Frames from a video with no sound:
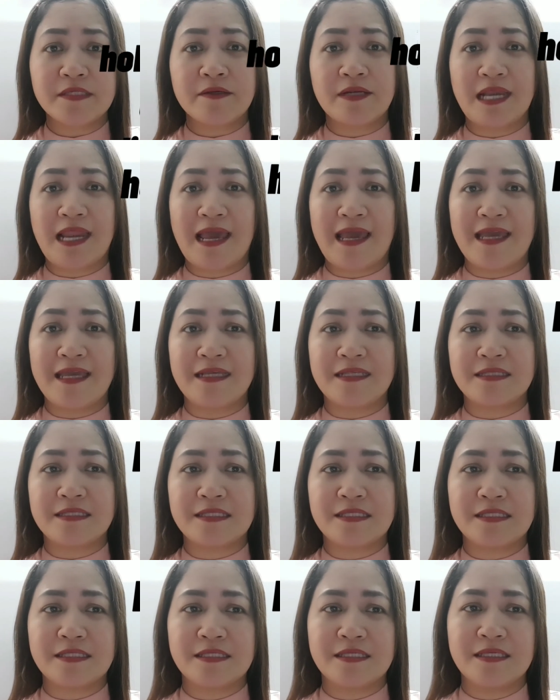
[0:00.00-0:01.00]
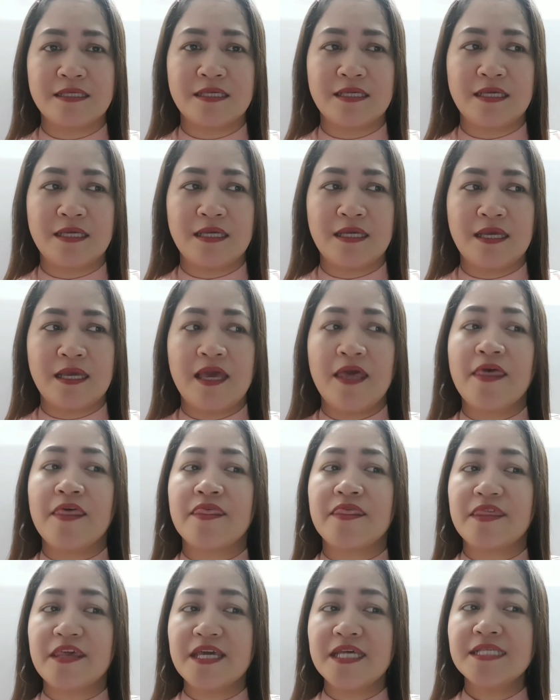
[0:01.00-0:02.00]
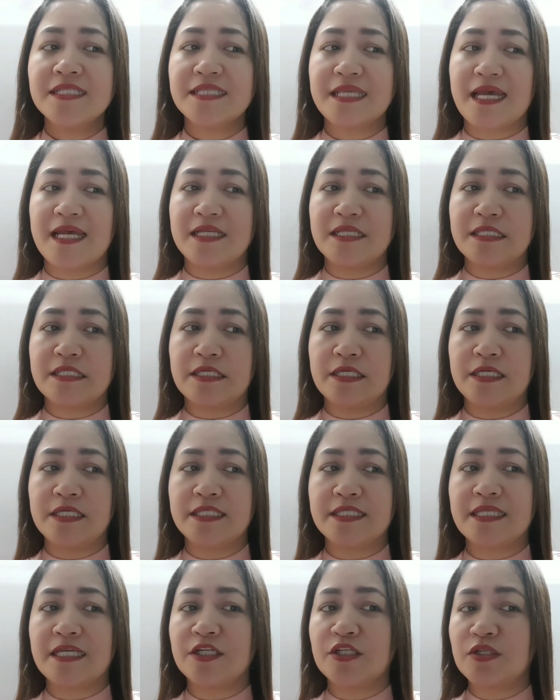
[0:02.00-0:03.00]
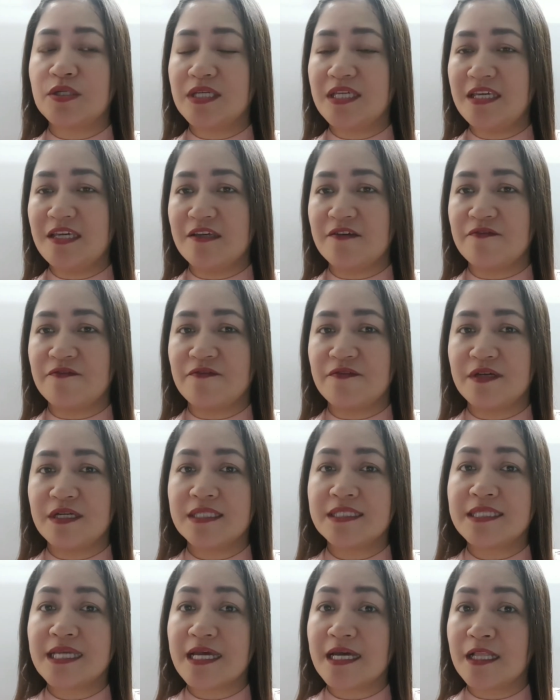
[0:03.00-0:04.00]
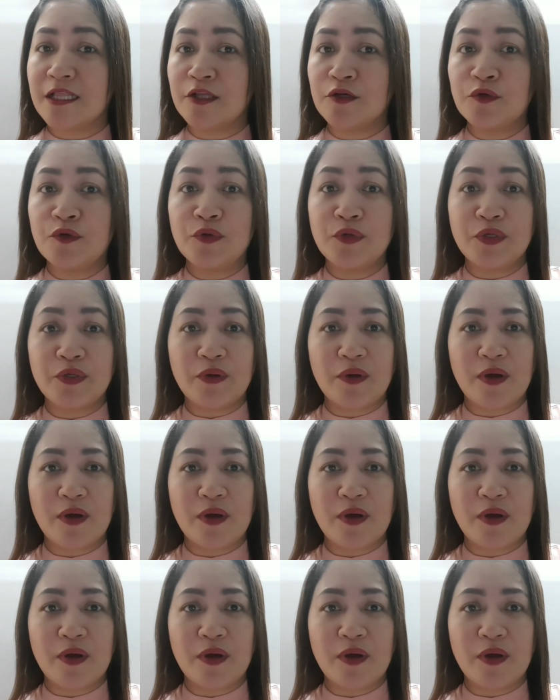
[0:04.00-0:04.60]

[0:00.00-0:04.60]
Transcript: or likes. These answers that you give tell who you